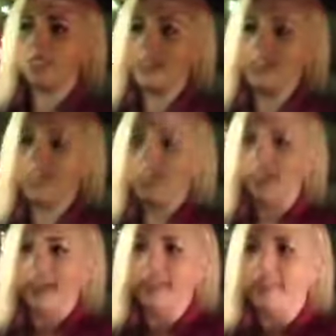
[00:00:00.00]
that's
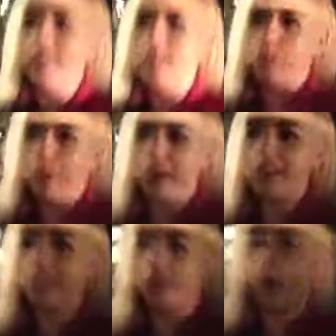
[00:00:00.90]
like dead space that